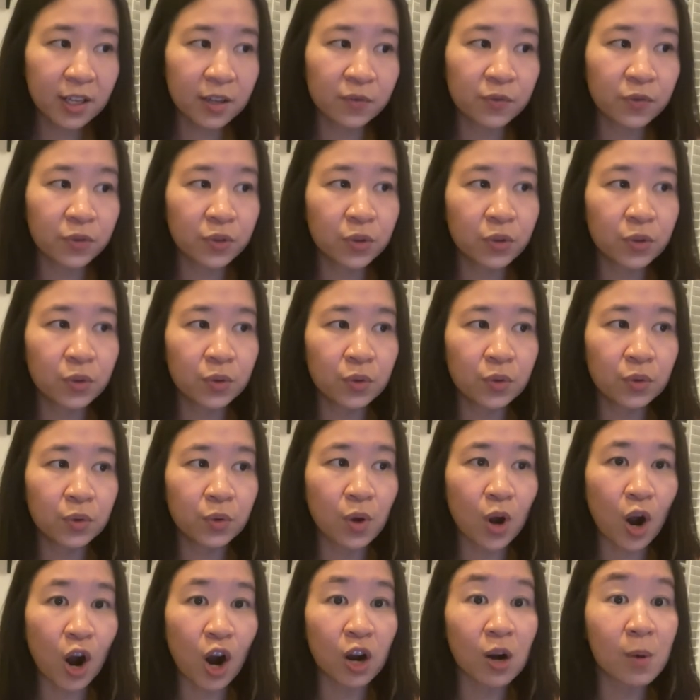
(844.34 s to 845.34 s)
if
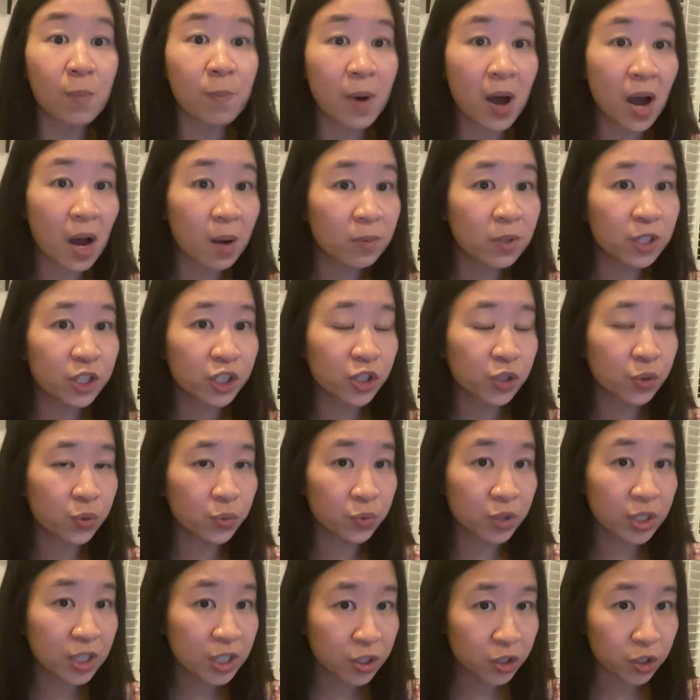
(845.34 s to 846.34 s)
you are a published
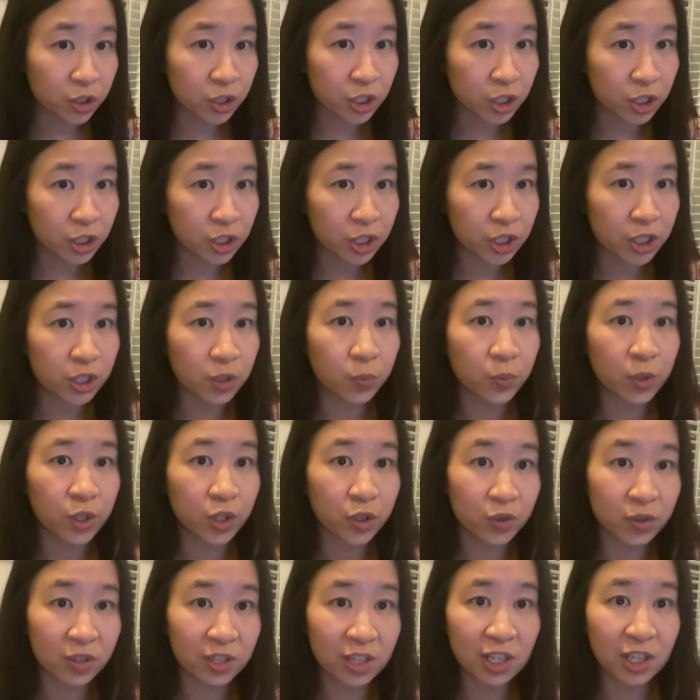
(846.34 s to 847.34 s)
researcher when
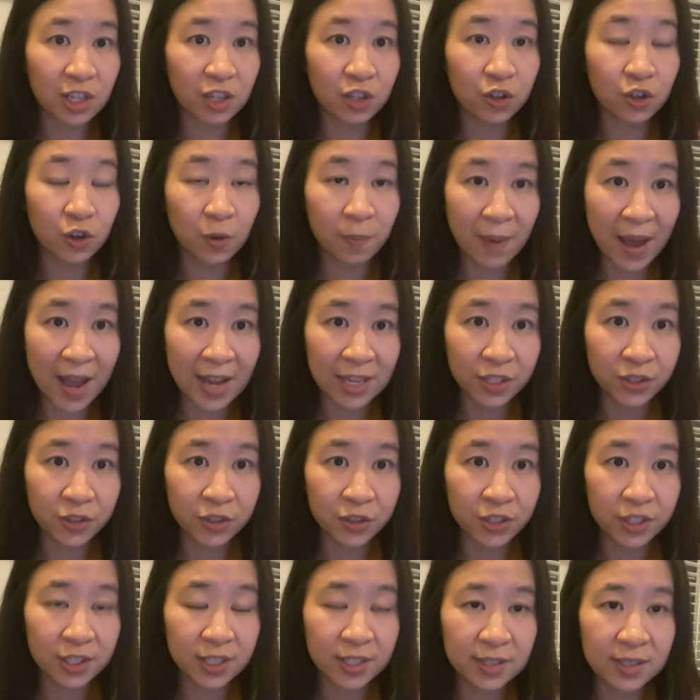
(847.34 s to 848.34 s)
you did your
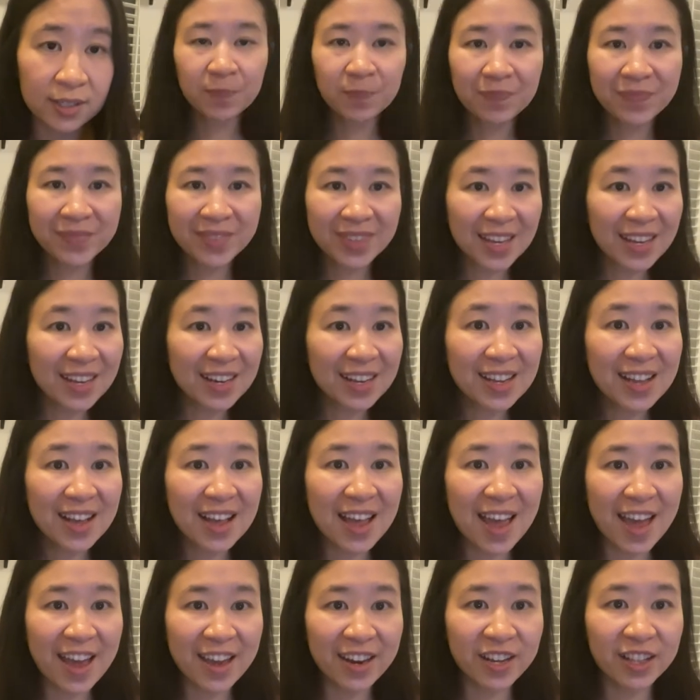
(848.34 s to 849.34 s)
master's. Data
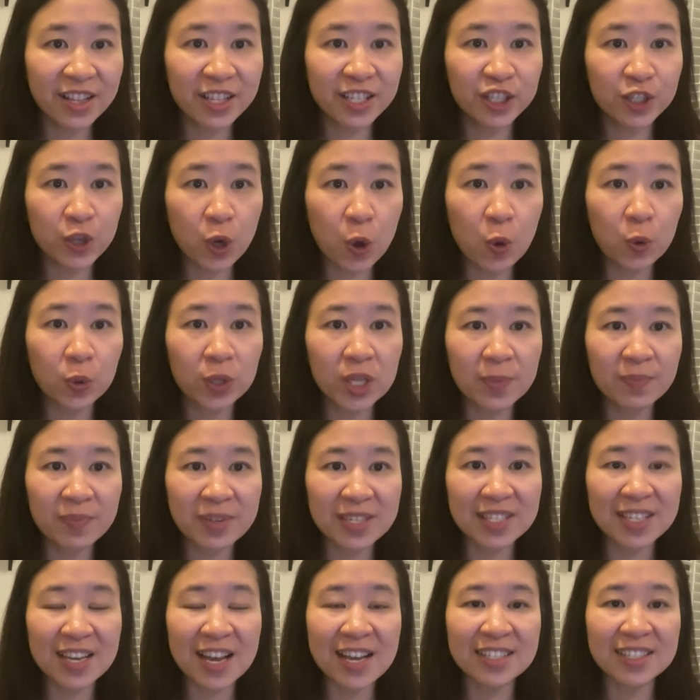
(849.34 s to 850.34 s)
analysts only
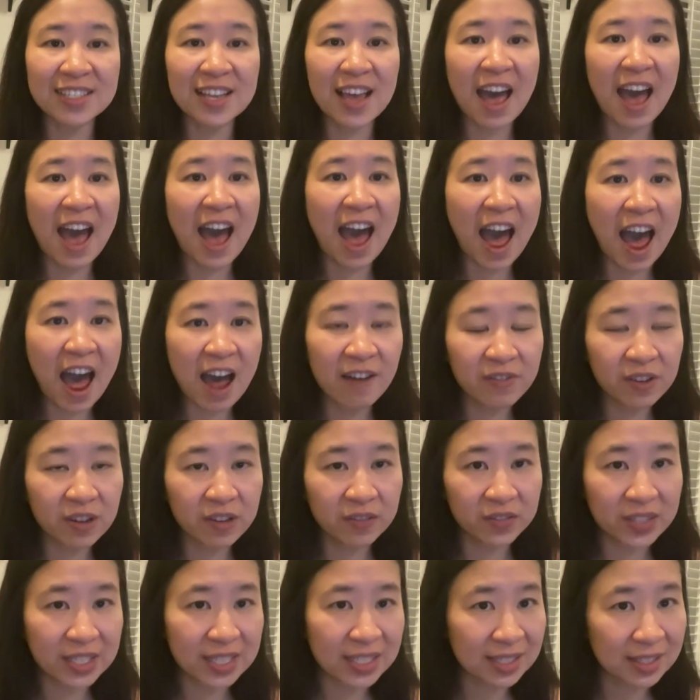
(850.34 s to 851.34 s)
possess half
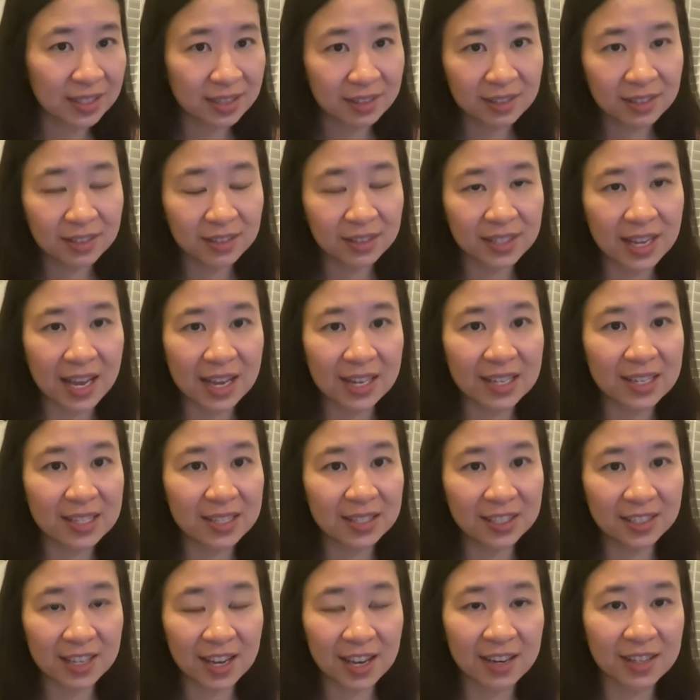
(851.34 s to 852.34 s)
of the skills that
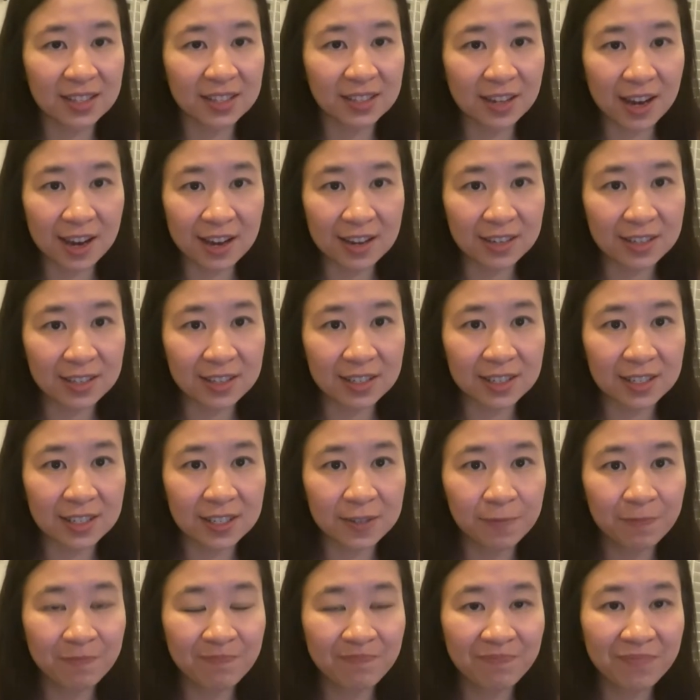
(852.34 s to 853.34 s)
these data
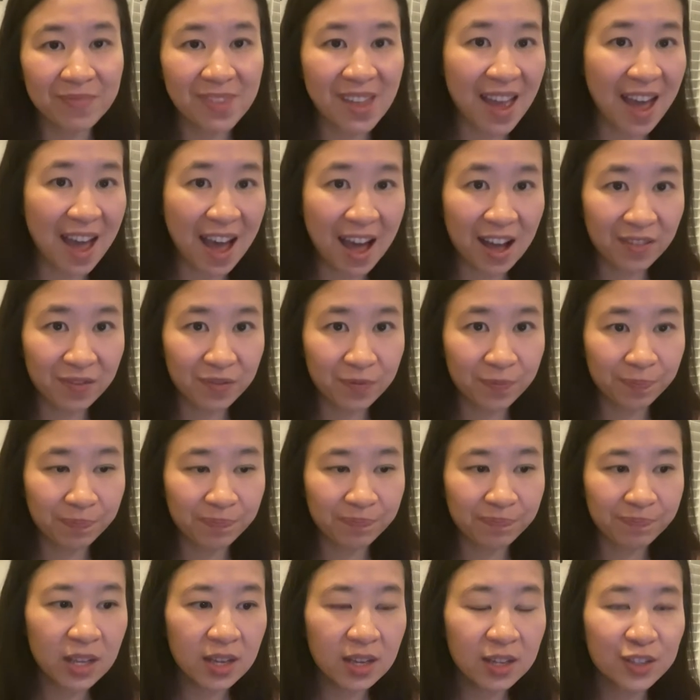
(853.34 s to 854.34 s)
scientists have.
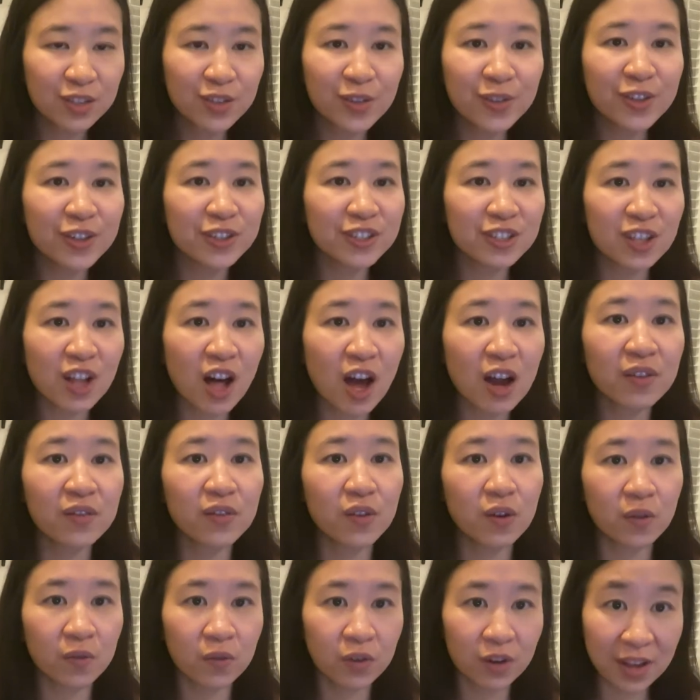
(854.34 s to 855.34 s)
So there's a lot of
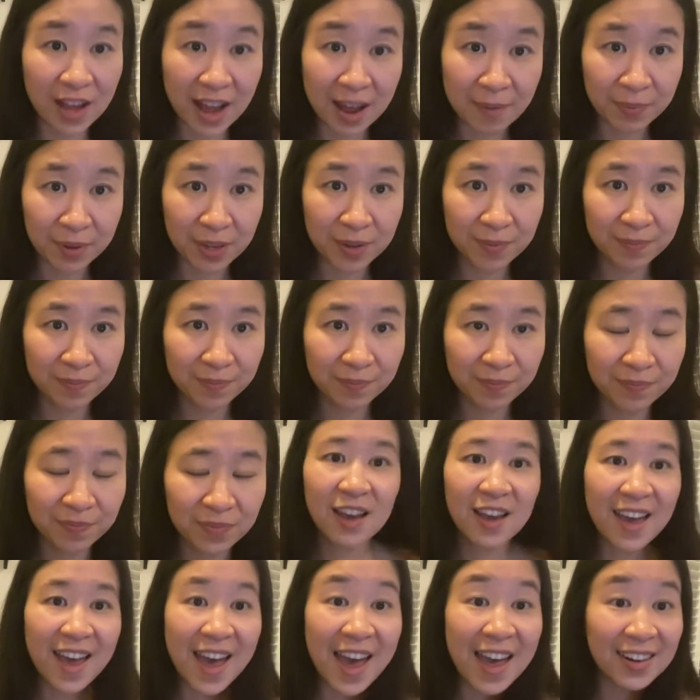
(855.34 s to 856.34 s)
overlapping
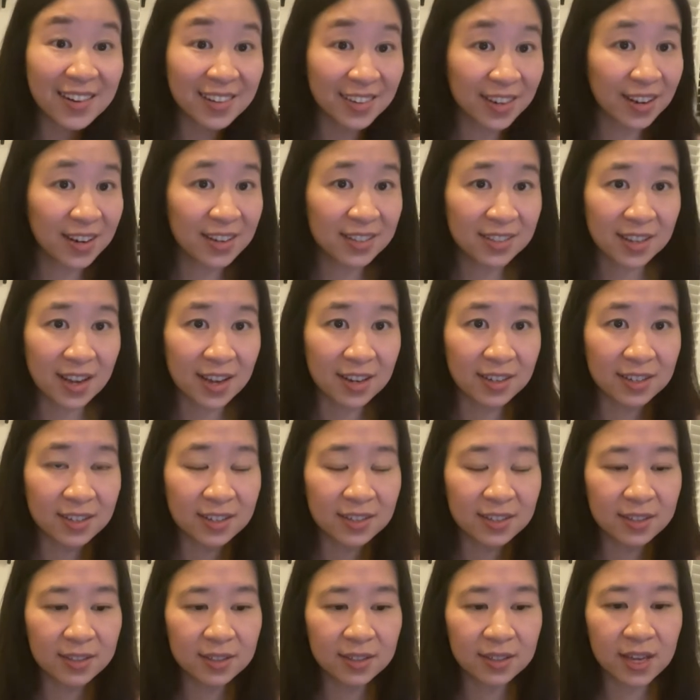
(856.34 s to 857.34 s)
and a data
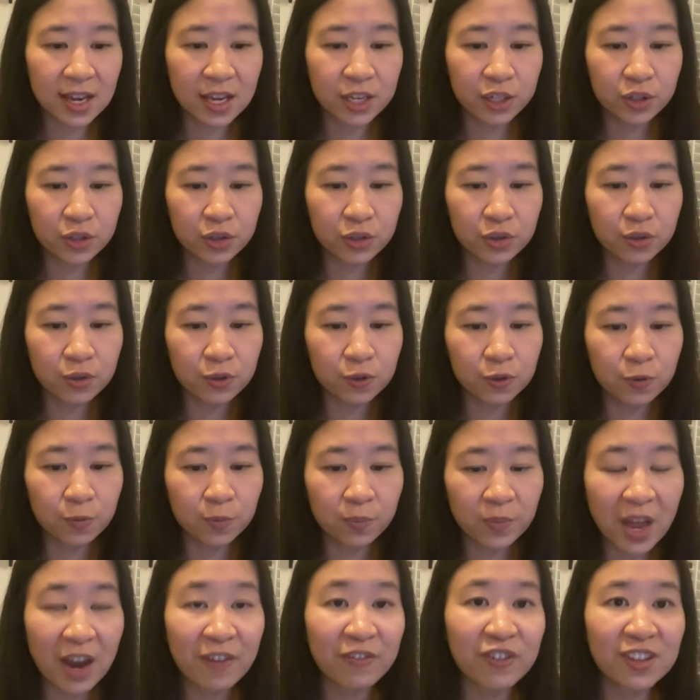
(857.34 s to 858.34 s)
scientist can do
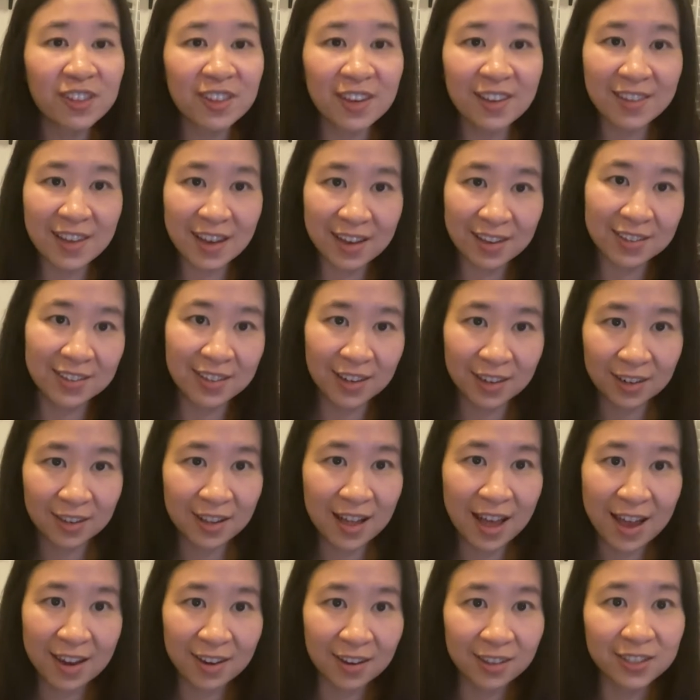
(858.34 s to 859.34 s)
everything that a
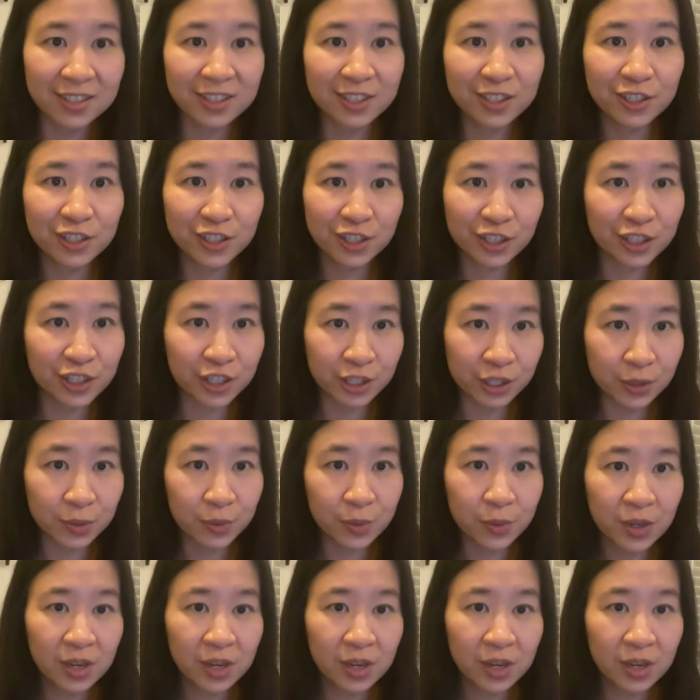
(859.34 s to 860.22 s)
data analyst could do.